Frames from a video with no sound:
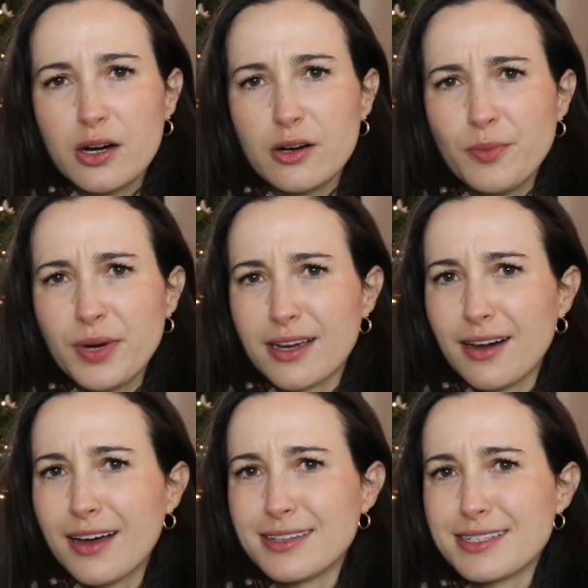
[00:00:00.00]
oh my
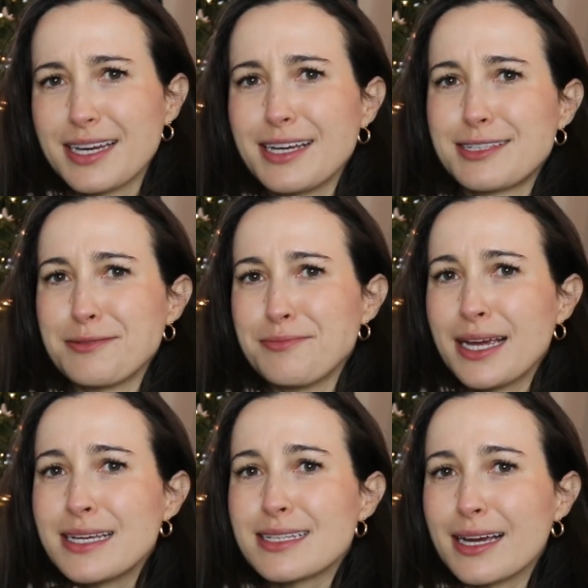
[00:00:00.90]
god, this tastes
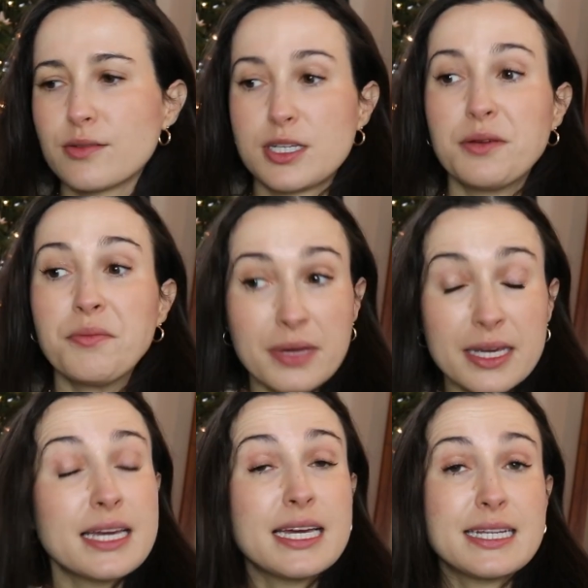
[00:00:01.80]
amazing. To
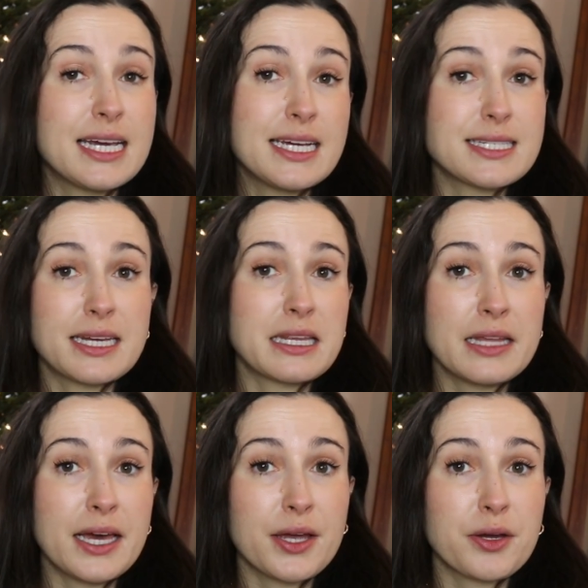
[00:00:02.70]
me, it tasted
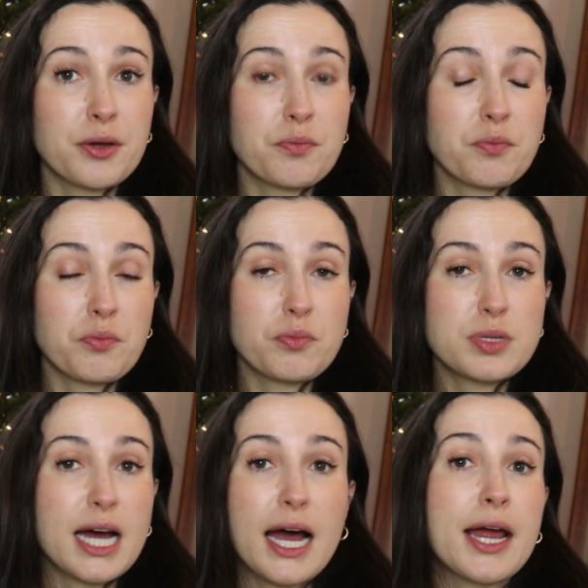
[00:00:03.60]
like
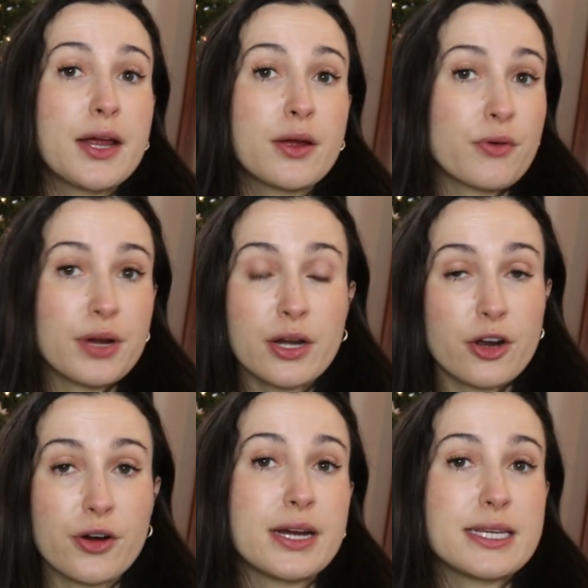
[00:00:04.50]
Thai green
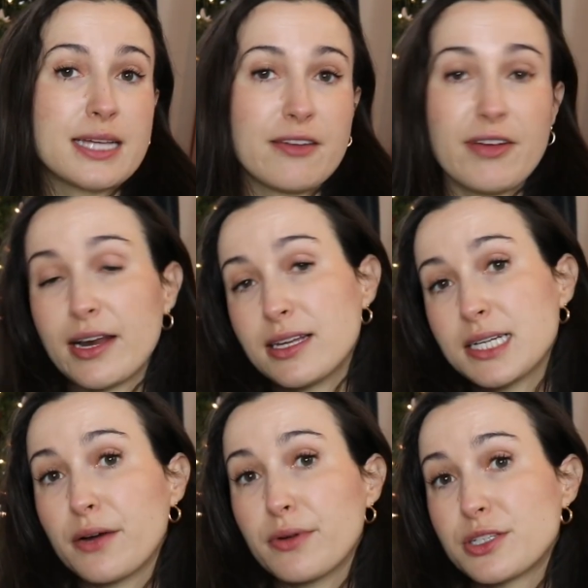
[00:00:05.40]
curries that I've had in
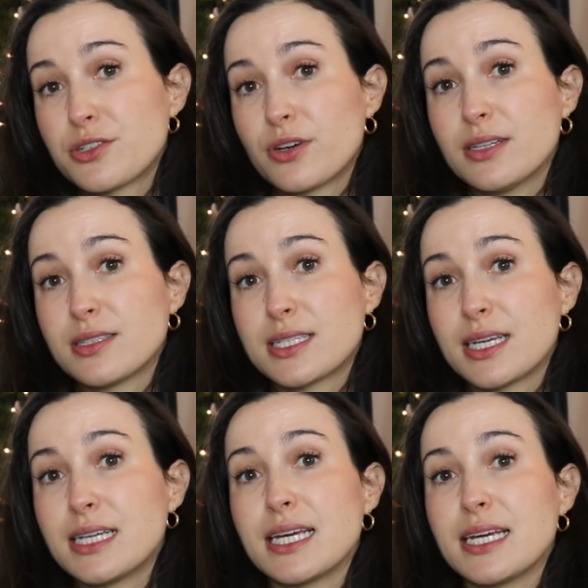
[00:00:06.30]
Thai restaurants.
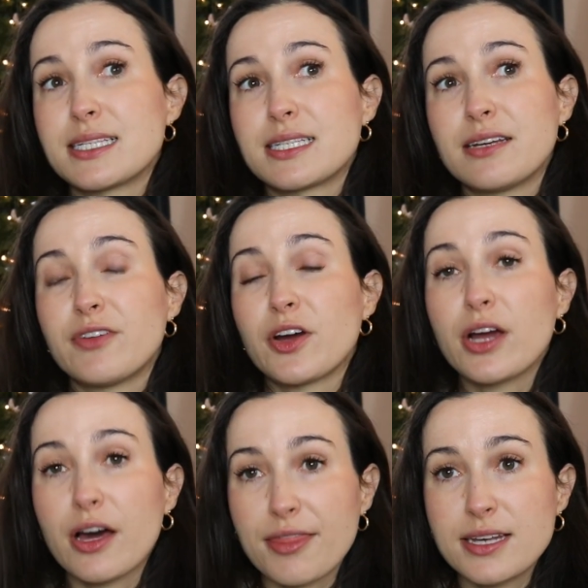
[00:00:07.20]
It tasted very
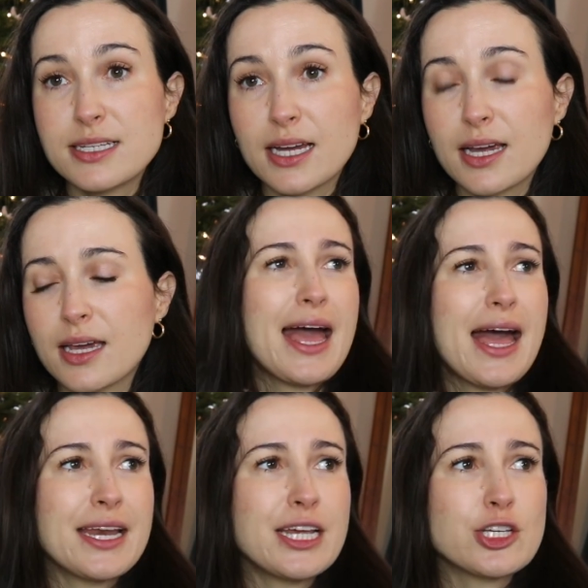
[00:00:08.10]
authentic.
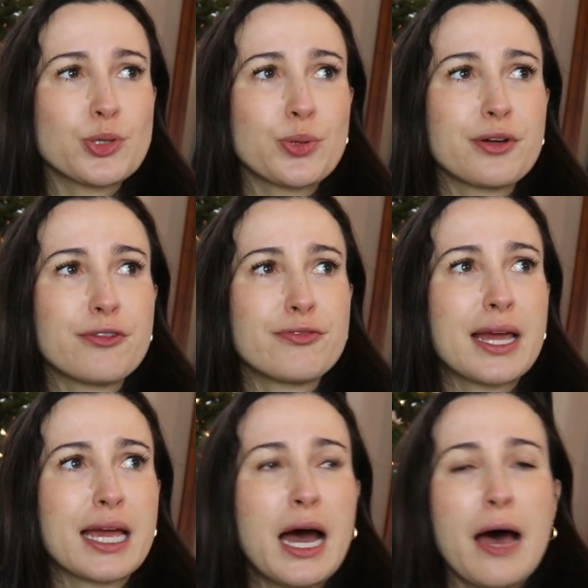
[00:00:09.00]
Any sort of
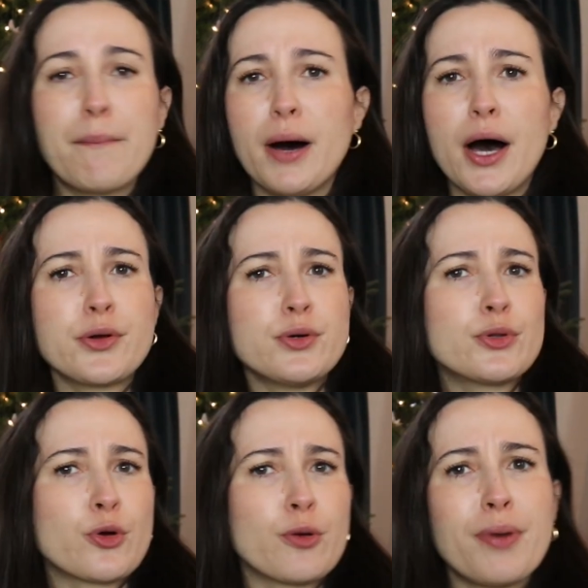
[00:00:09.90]
like bottled
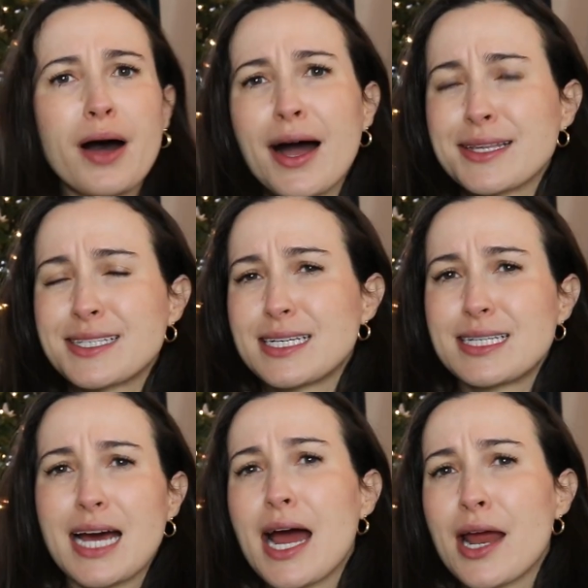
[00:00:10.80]
or boxed
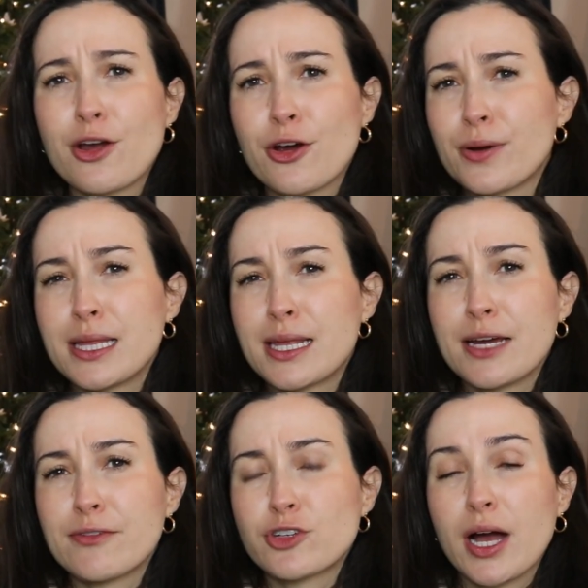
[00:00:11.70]
Thai curry that
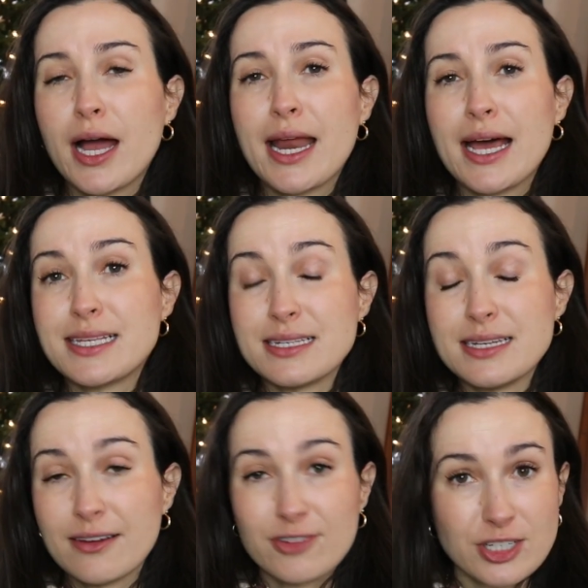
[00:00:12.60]
I've tried has
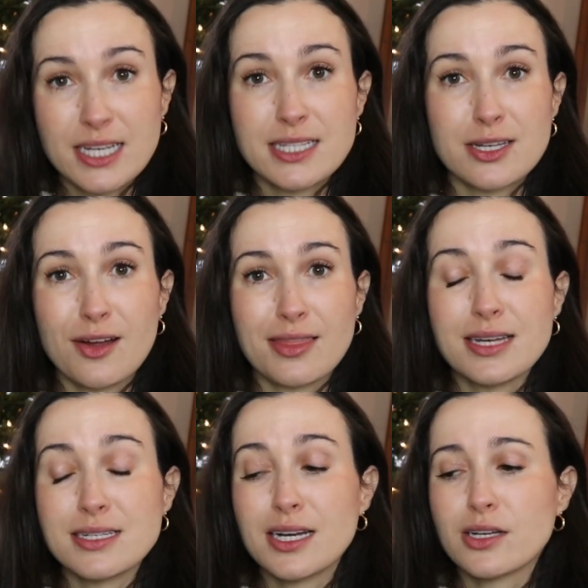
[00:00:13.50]
never tasted
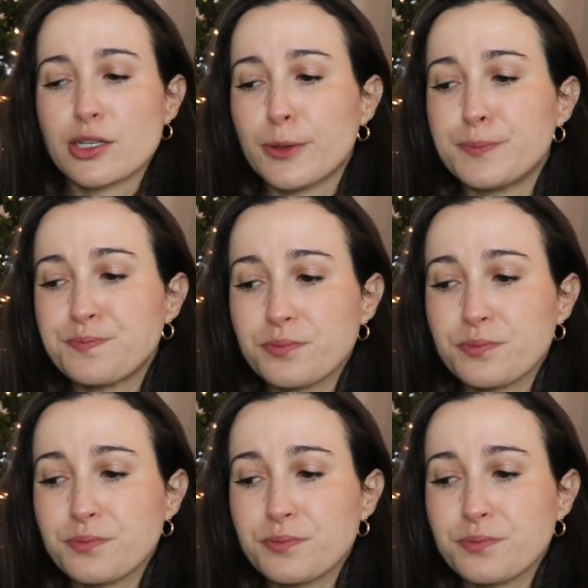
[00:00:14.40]
authentic, so